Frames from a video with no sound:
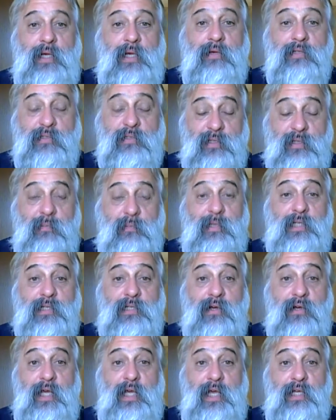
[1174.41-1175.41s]
He goes, if
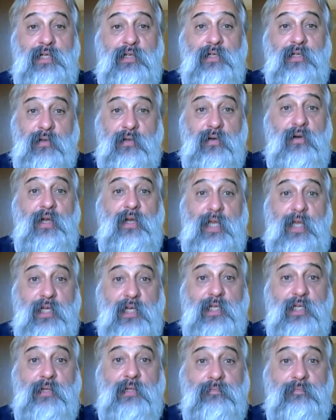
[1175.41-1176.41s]
somebody's going to get you, they're going to
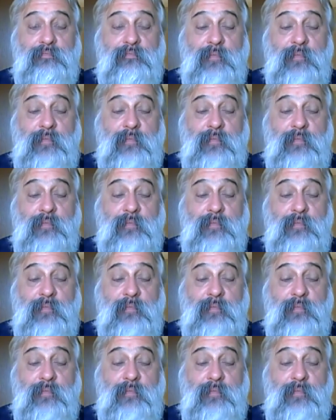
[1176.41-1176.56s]
get you.